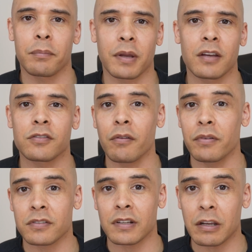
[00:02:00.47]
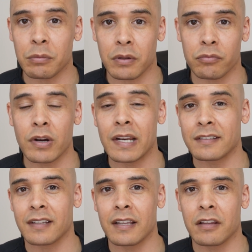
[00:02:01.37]
Because obviously with real
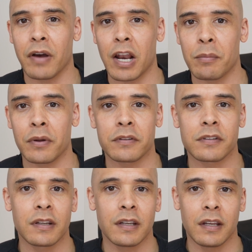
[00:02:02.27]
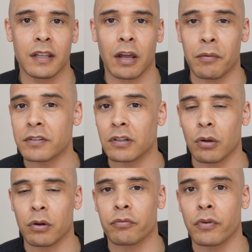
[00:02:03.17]
estate development, there is a
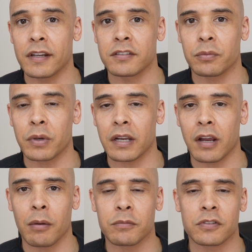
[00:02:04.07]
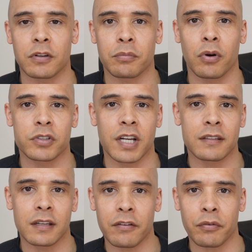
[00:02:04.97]
lot of risk when it comes to project
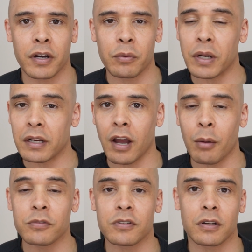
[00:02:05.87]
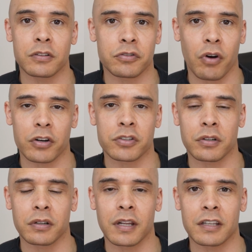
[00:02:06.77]
delivery, when it comes to
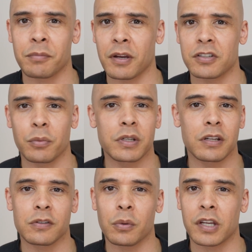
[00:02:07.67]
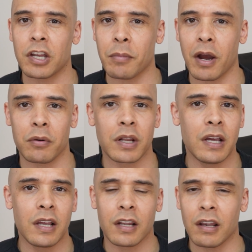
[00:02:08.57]
construction, especially when you're talking about
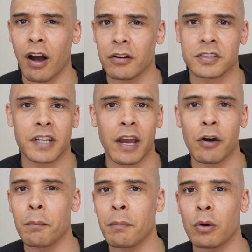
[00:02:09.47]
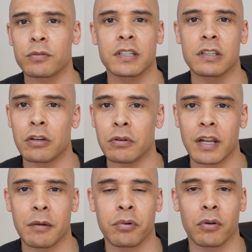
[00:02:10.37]
large scale
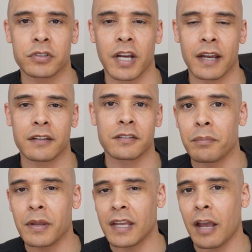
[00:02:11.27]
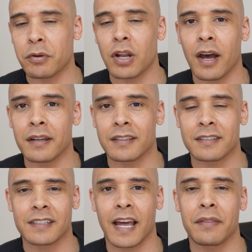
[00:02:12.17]
multi-unit projects. Being able to
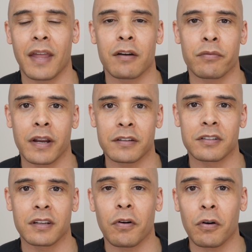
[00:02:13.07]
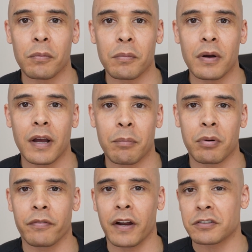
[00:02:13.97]
understand that risk from a
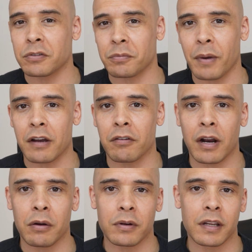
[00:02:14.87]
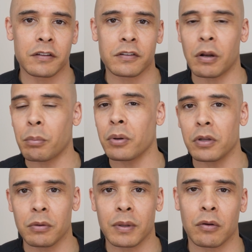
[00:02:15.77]
professional's background is going to put
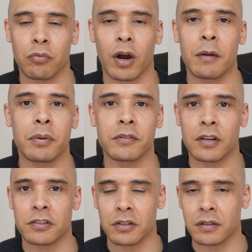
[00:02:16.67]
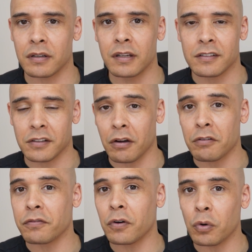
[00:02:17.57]
you in the right position to go
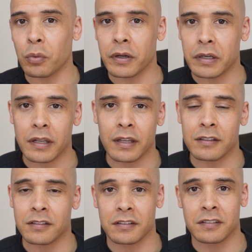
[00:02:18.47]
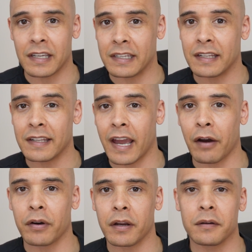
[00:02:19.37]
forward and succeed in the
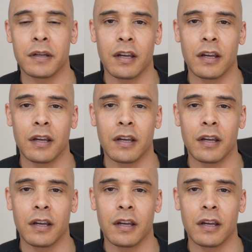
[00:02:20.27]
area